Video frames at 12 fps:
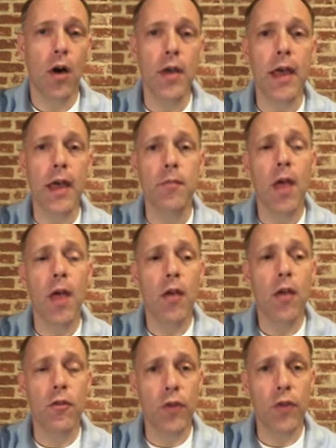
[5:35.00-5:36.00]
Okay,
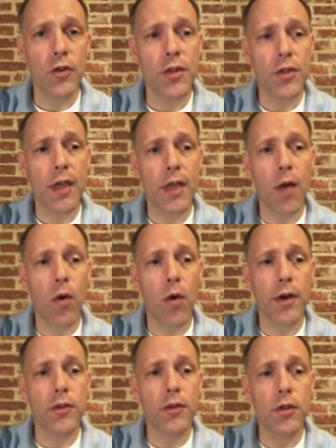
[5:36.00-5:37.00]
the first thing I
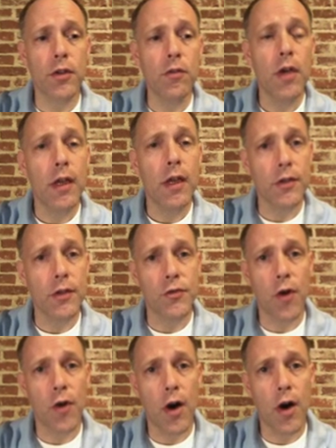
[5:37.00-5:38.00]
want to do is
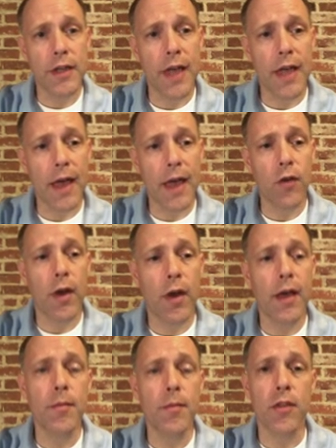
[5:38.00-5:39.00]
draw a
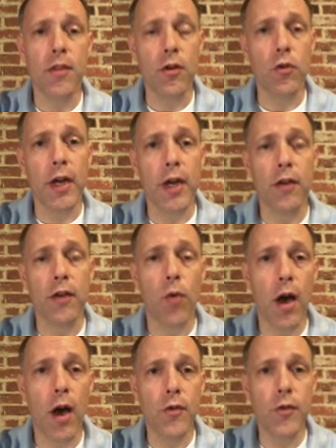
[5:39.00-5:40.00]
diagram in the correct
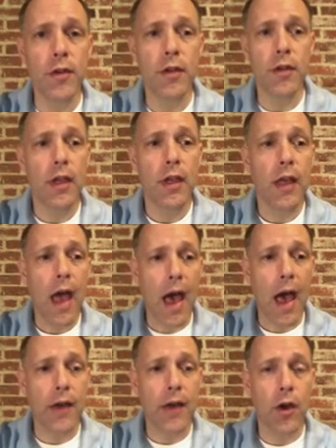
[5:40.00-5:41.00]
quadrant.
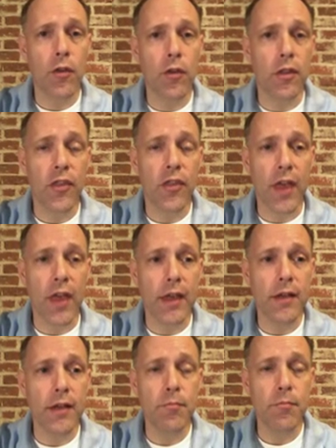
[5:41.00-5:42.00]
I know that
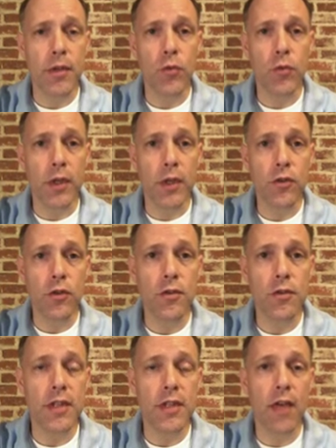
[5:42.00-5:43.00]
theta between
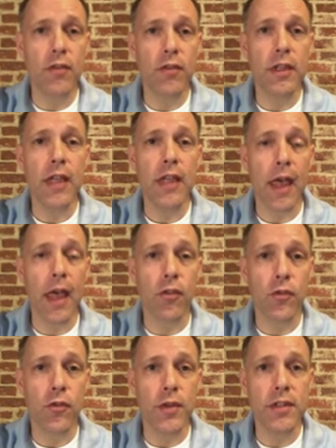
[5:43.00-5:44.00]
270
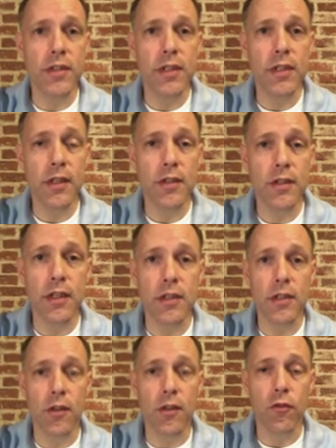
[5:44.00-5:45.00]
and 360
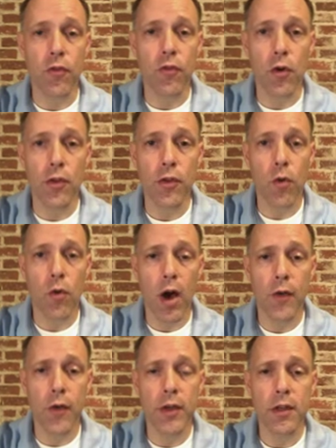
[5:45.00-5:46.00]
is in the fourth
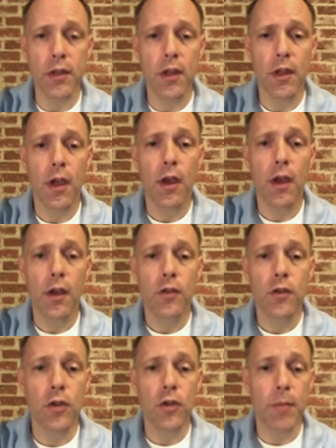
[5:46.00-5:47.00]
quadrant.
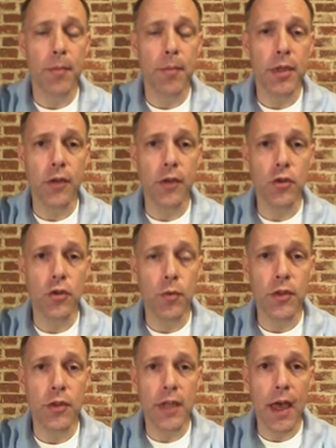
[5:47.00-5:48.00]
So my picture
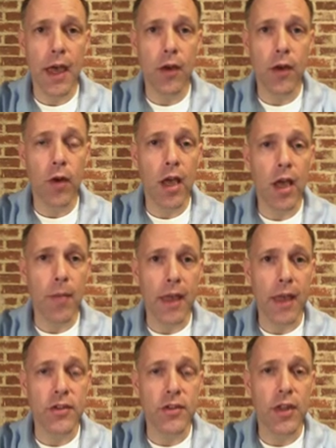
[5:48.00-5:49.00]
with the diagram
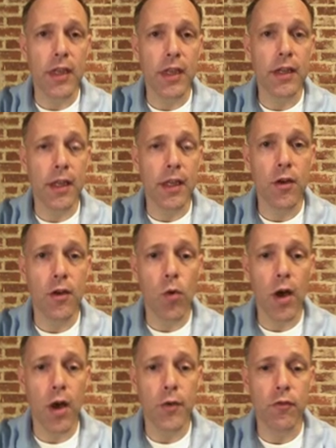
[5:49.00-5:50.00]
has theta in
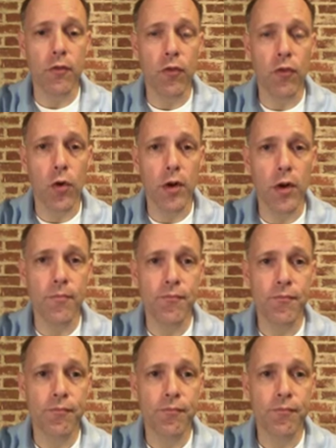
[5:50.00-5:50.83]
quadrant 4.